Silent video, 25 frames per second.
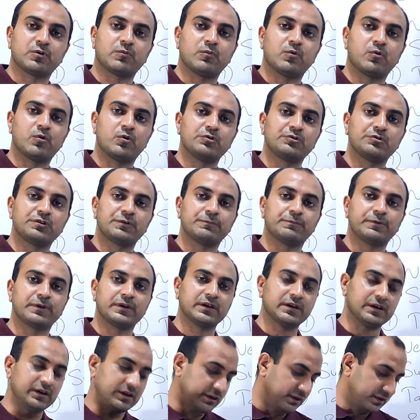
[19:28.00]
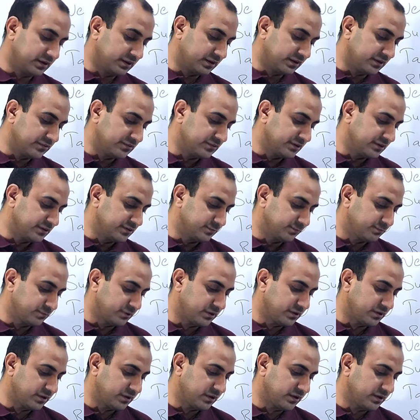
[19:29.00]
promote chipping increase the
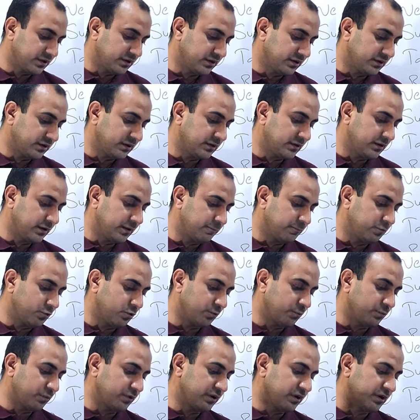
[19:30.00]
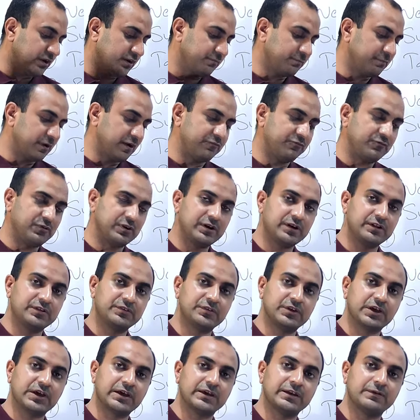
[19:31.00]
spray rate inappropriate baffle
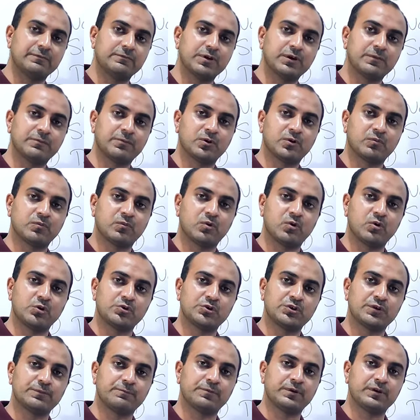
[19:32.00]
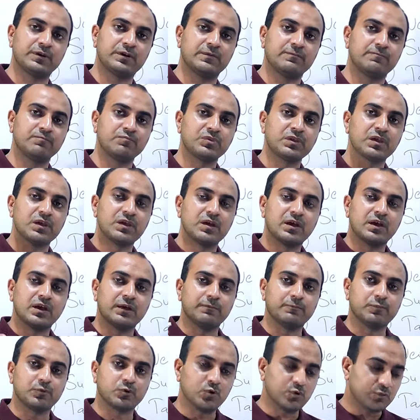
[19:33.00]
design may promote chipping
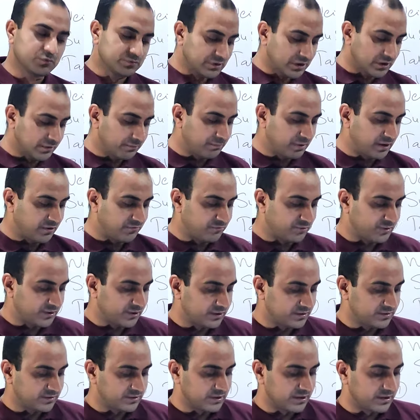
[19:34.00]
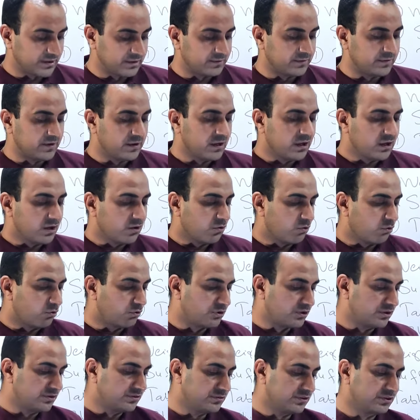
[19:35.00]
improve the baffle design
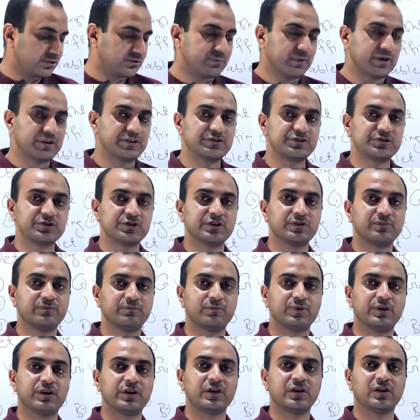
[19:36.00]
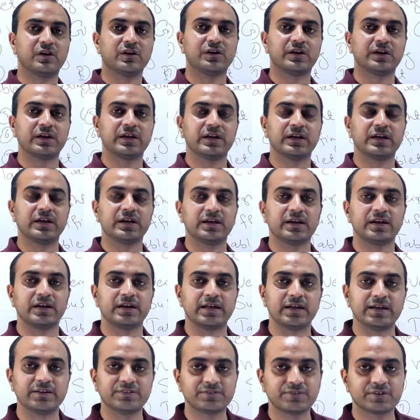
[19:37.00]
coating suspension may contain
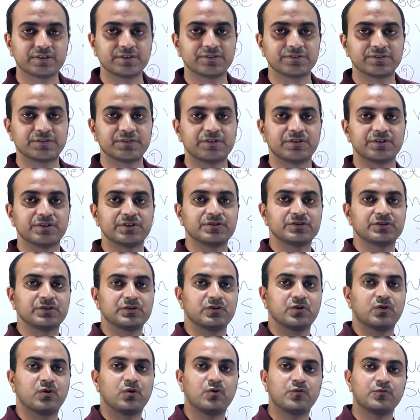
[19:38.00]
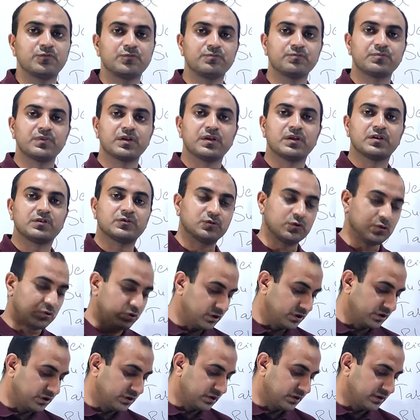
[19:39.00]
less concentration of
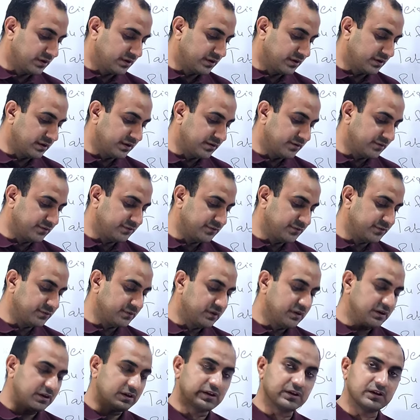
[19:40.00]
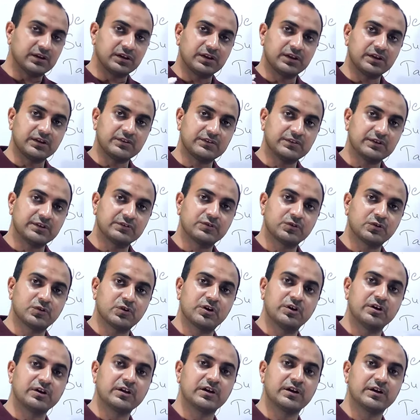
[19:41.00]
solid contents increase the
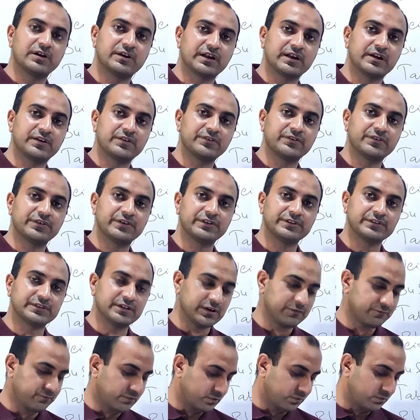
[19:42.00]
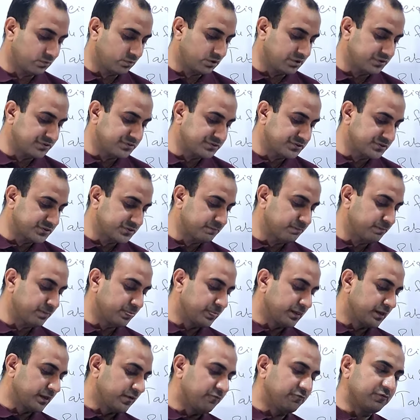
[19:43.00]
solid contents in the formulation
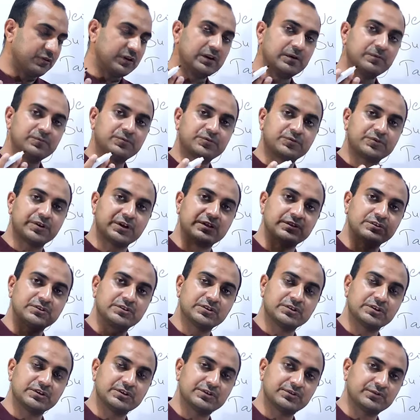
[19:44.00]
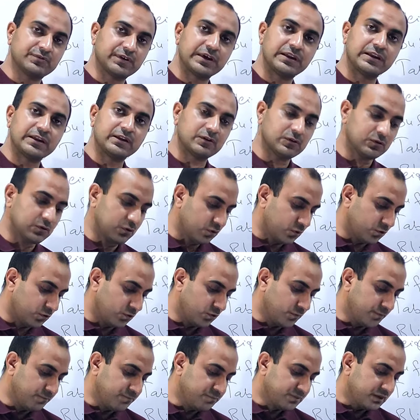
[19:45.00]
film strength is very
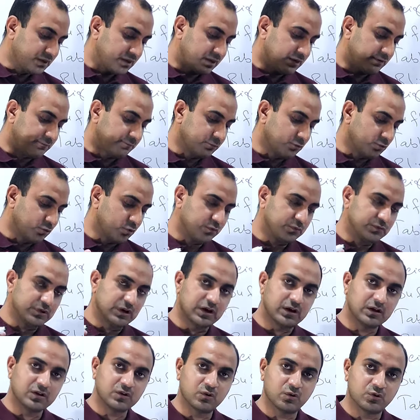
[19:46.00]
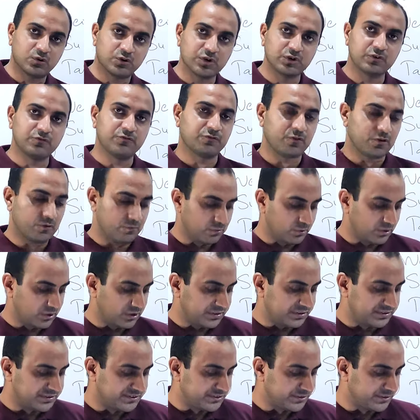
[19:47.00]
low improve the coating
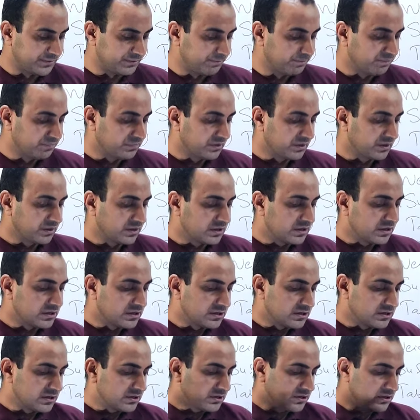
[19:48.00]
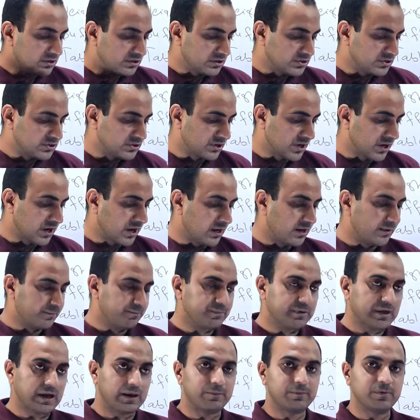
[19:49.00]
formulation
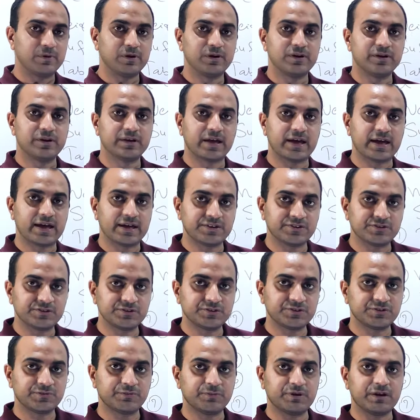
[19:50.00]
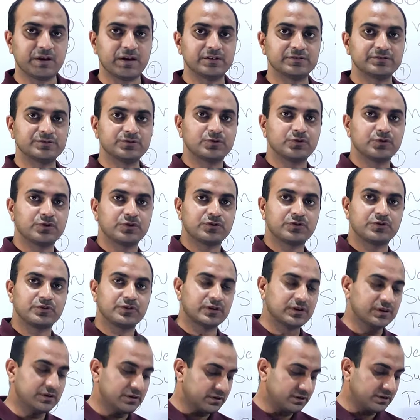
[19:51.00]
sharp tablet edges may also
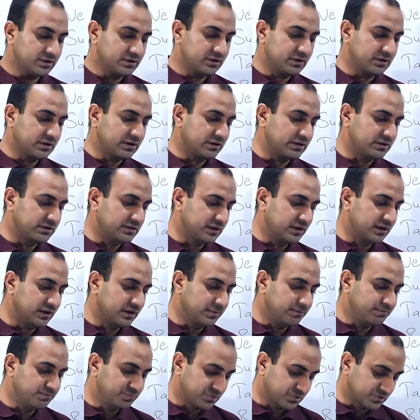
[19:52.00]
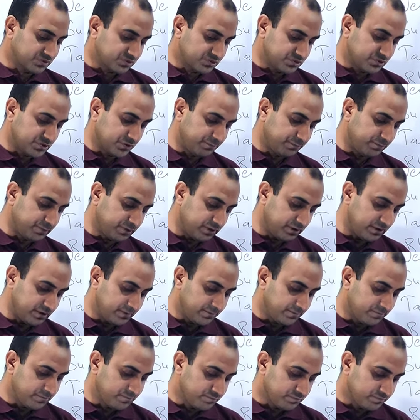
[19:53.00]
result in the
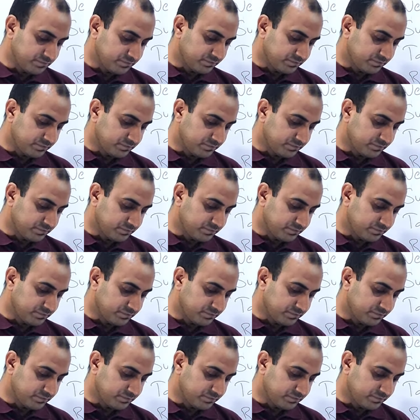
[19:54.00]
chipping